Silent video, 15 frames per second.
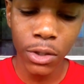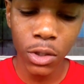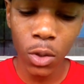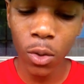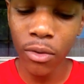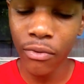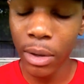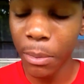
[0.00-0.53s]

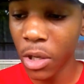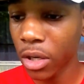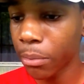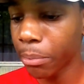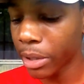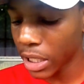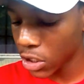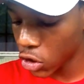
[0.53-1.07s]
So if I'm on a
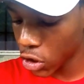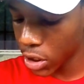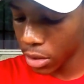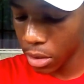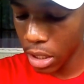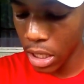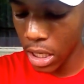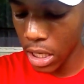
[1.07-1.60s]
budget
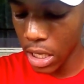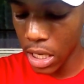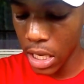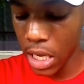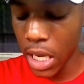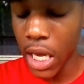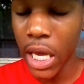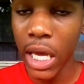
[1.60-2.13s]

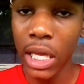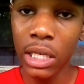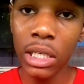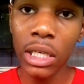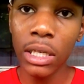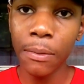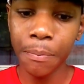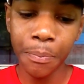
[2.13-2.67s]
and
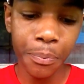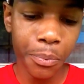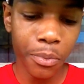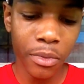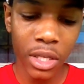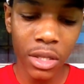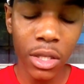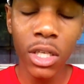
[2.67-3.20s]

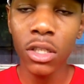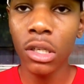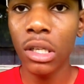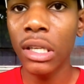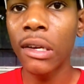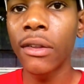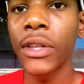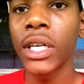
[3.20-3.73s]
these are
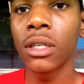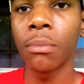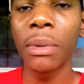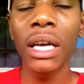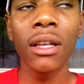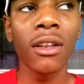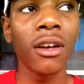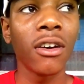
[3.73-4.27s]
the only thing
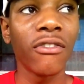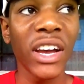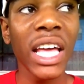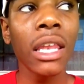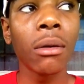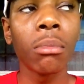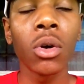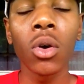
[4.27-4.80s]

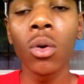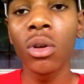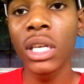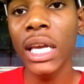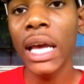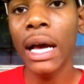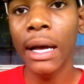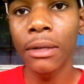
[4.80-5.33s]
available,
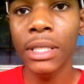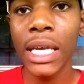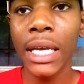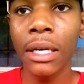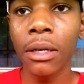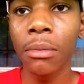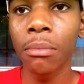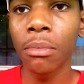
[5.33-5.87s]
yeah, I'll
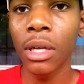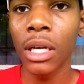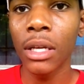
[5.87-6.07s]
take them.